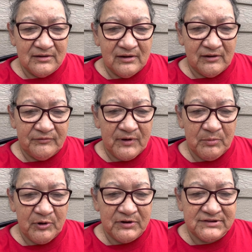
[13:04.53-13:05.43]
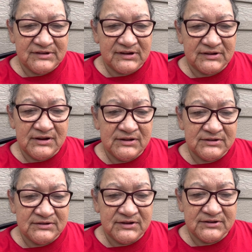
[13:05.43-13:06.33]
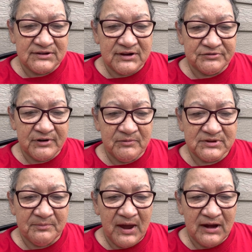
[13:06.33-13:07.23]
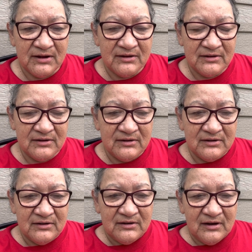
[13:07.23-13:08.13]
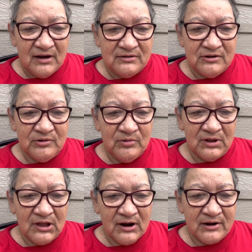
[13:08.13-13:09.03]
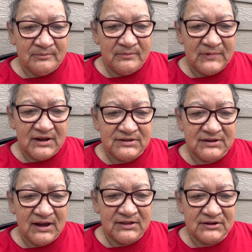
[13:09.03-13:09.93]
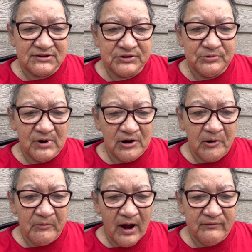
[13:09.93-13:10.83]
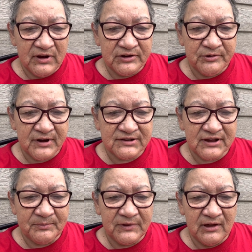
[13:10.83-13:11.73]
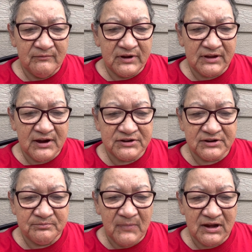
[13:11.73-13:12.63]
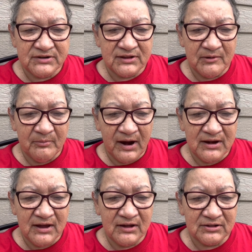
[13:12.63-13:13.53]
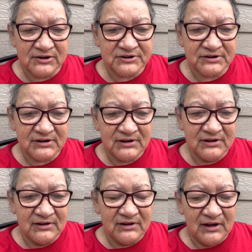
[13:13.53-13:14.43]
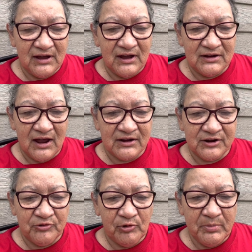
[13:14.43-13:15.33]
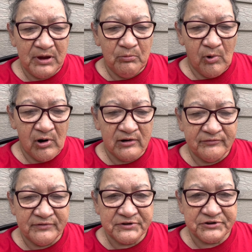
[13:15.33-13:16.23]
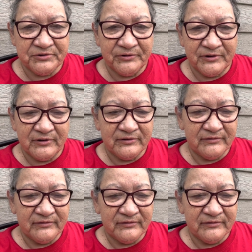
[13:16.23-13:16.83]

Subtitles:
On February 16th, this entry was made. A new alarm, they say. The Sioux are arriving to accept the invitation made to them by the English, and that there will be war for sure.